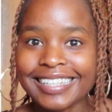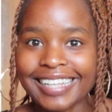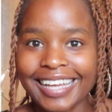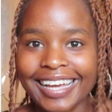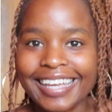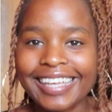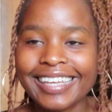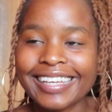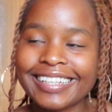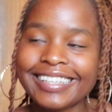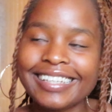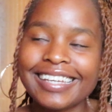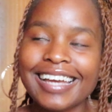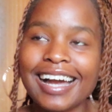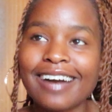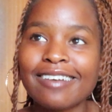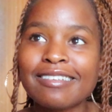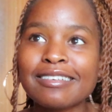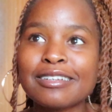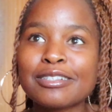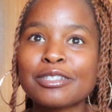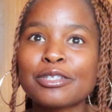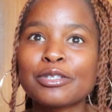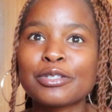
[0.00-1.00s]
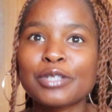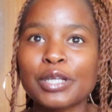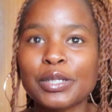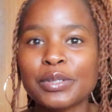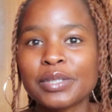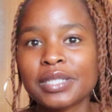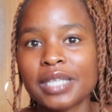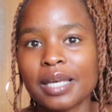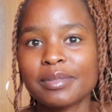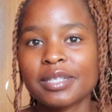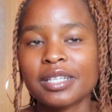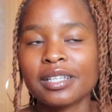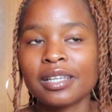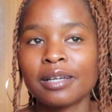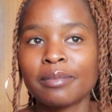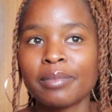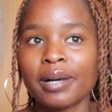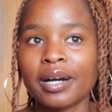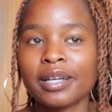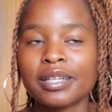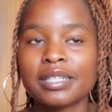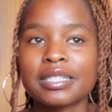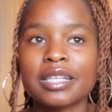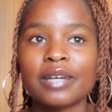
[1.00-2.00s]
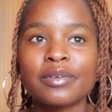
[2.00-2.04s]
Luckily, I was so skeptical about it.